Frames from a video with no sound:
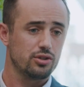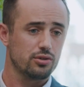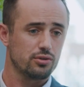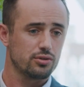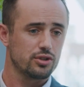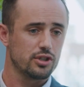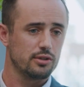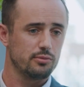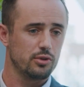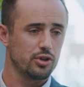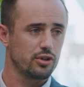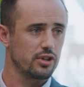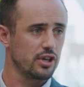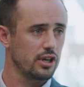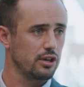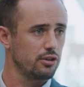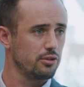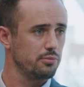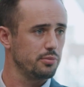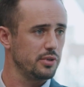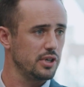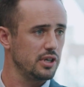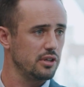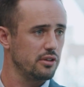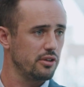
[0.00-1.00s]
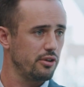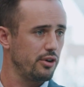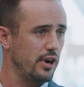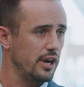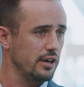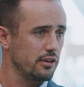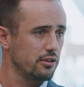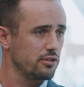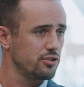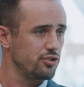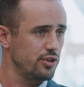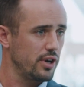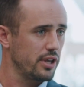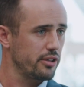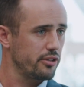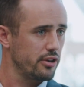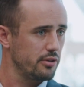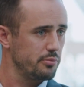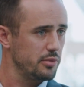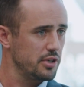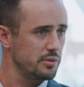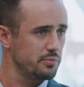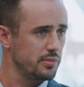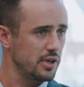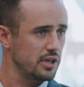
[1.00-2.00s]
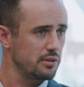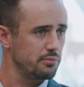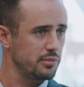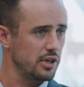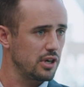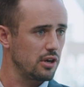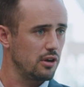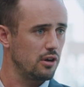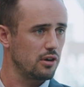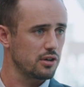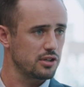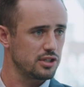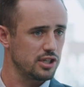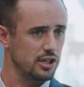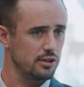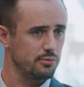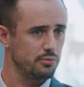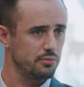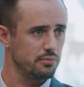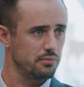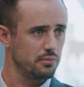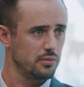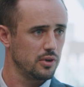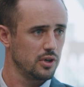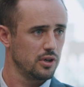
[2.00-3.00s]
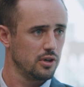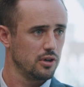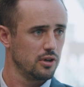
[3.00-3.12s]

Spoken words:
the short term, look, the rand could strengthen a bit, but long term,